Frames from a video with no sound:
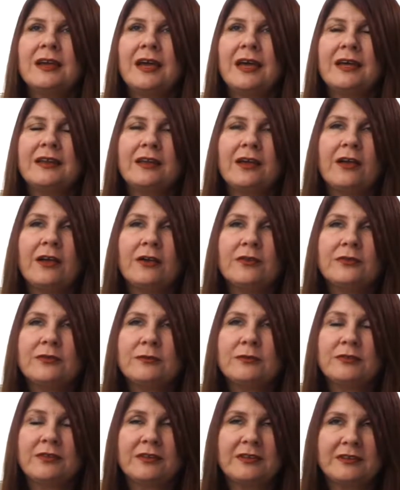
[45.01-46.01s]
and I
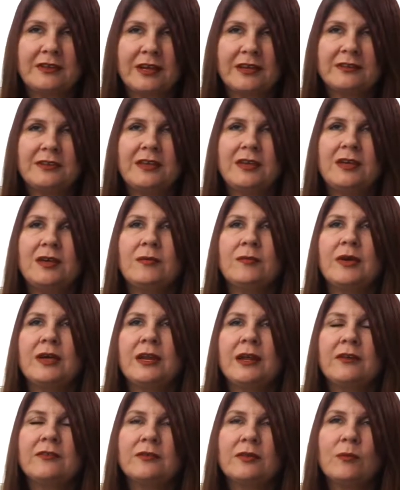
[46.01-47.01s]
also was on the tech team,
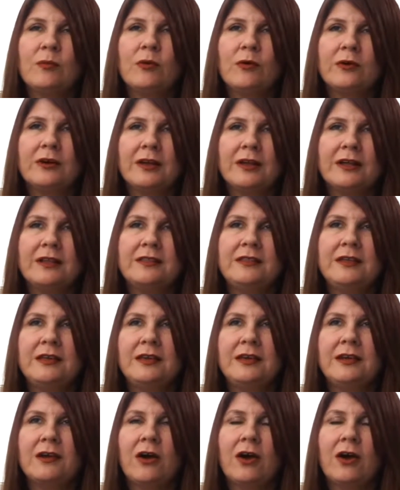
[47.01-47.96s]
and I supported the